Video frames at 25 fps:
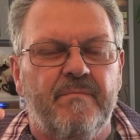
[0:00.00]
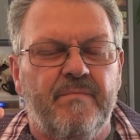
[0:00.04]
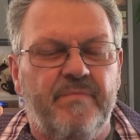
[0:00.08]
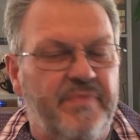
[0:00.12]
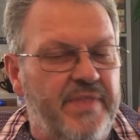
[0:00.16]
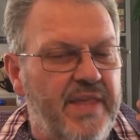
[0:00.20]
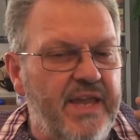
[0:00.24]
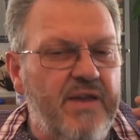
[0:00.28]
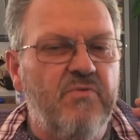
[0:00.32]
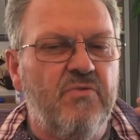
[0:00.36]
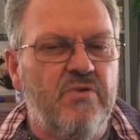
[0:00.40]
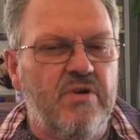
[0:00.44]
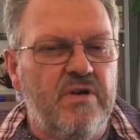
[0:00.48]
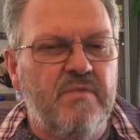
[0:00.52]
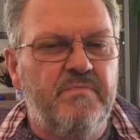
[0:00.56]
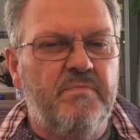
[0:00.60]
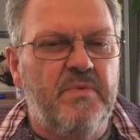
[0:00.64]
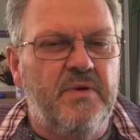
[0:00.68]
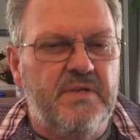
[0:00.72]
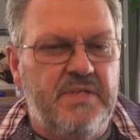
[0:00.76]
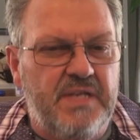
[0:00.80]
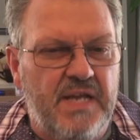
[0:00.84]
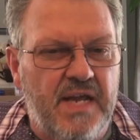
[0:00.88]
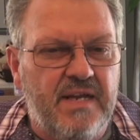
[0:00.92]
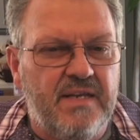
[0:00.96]
they were
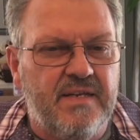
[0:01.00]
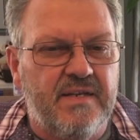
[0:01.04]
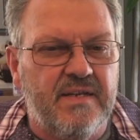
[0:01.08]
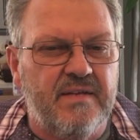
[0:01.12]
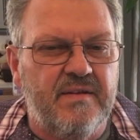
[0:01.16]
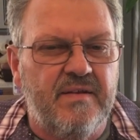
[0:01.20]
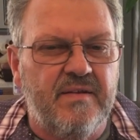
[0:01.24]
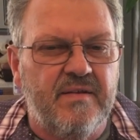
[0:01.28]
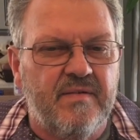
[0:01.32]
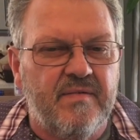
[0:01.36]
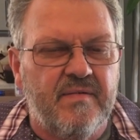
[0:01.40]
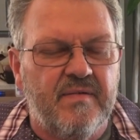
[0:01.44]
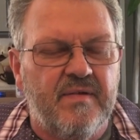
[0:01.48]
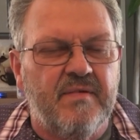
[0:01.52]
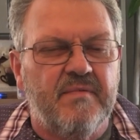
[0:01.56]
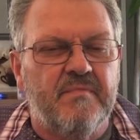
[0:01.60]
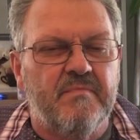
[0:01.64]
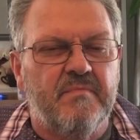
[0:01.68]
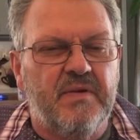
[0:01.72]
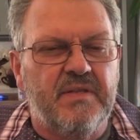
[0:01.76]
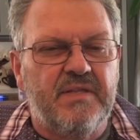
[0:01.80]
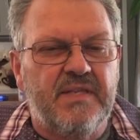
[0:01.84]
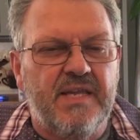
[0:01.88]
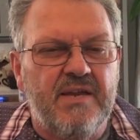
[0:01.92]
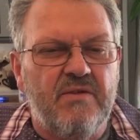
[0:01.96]
protected,
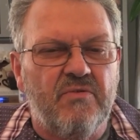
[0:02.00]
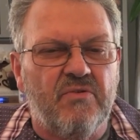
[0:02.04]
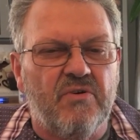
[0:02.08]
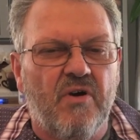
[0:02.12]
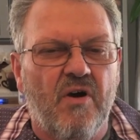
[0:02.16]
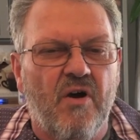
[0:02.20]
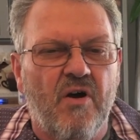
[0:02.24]
but they were